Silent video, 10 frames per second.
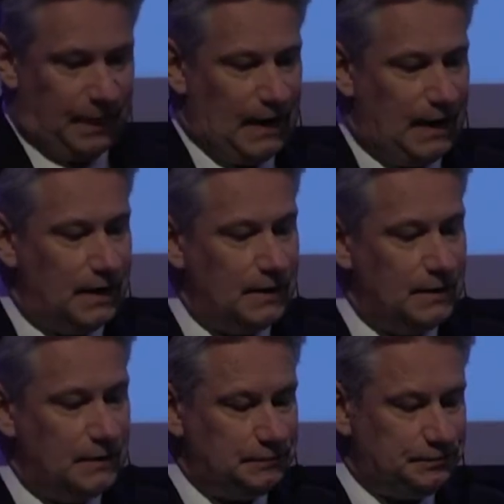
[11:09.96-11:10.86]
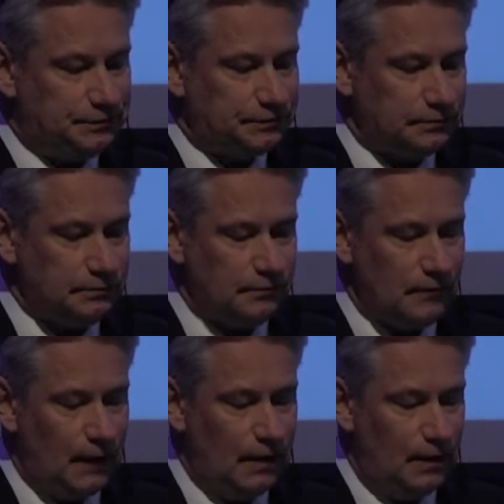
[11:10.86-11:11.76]
And
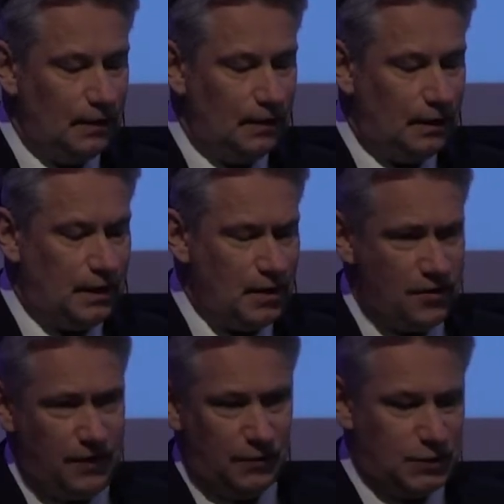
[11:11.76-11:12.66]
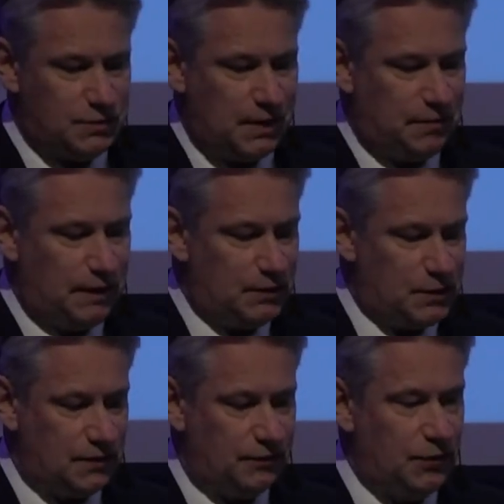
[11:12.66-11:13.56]
another thing which might be
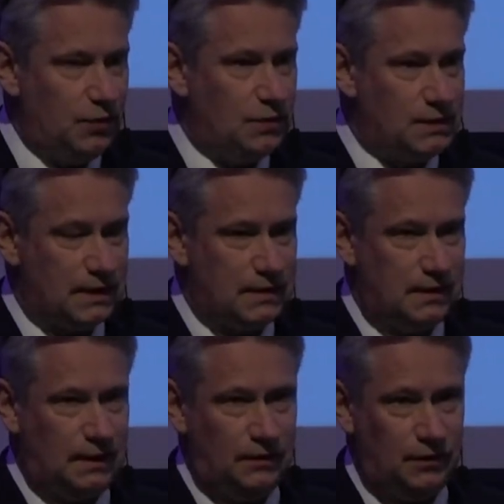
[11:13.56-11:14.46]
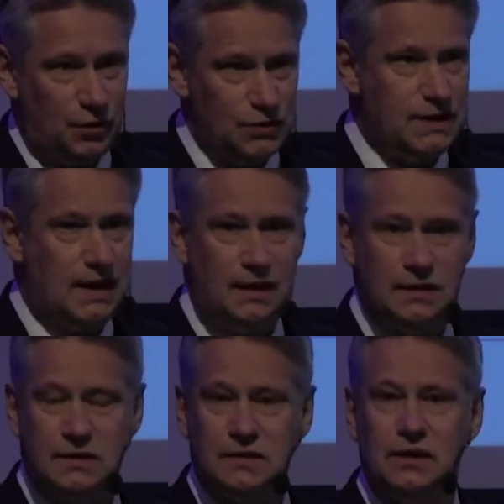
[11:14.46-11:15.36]
interesting for you is that in those
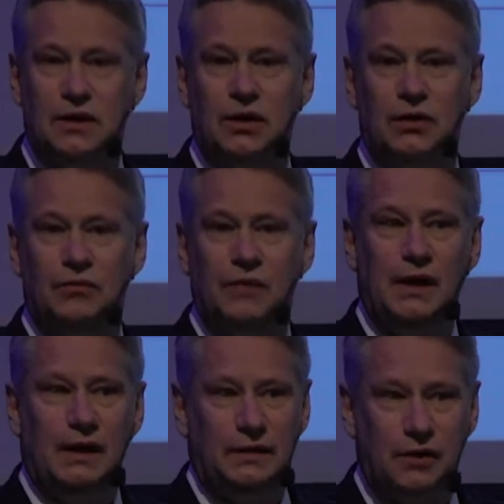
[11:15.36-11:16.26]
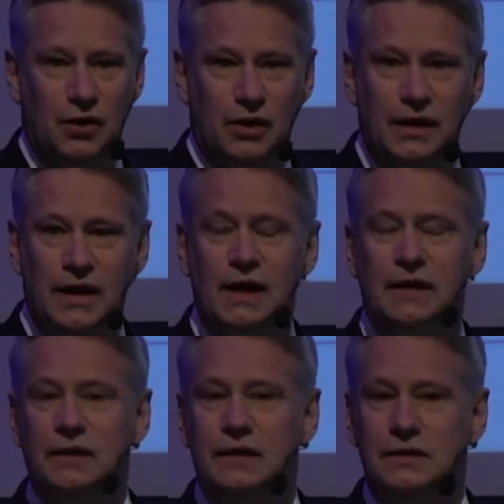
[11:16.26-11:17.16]
days, in the early
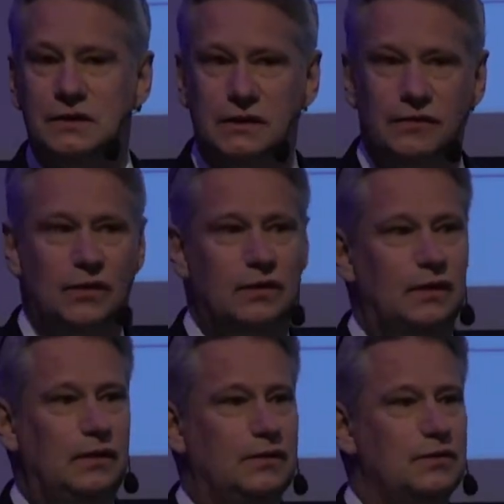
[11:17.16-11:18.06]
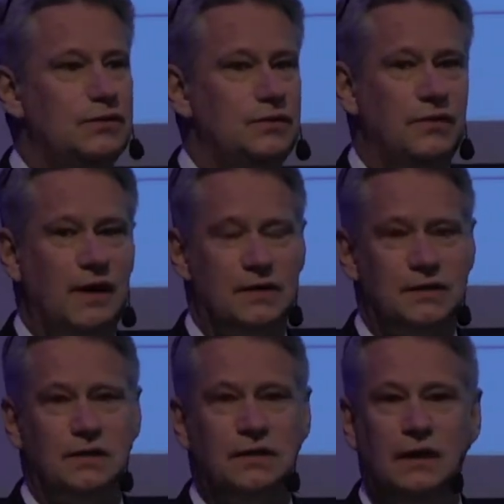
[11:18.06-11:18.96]
90s, even into
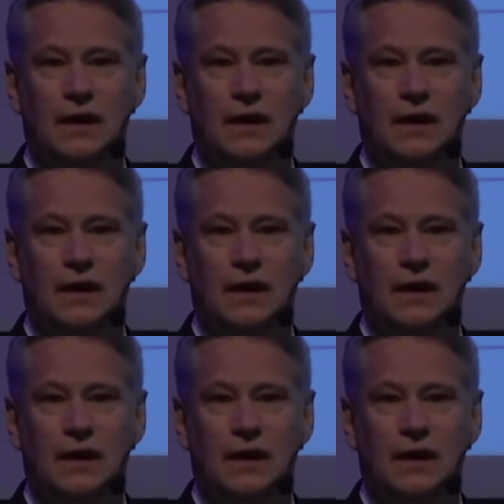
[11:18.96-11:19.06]
2000,